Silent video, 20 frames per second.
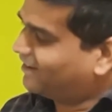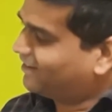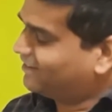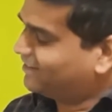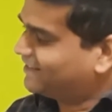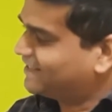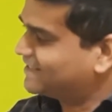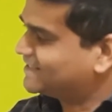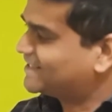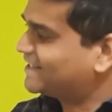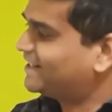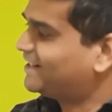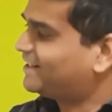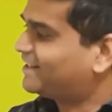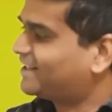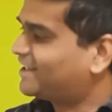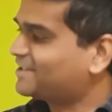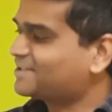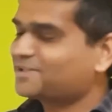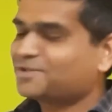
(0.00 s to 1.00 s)
they say
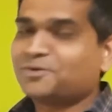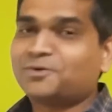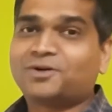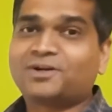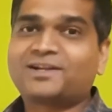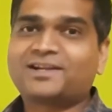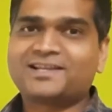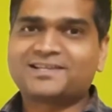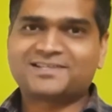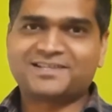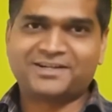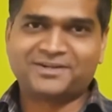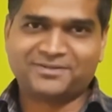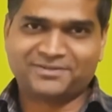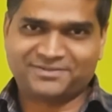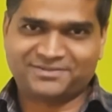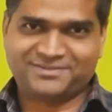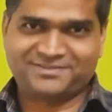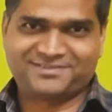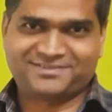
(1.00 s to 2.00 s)
it as hotte
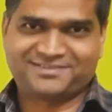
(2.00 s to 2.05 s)
seedodu.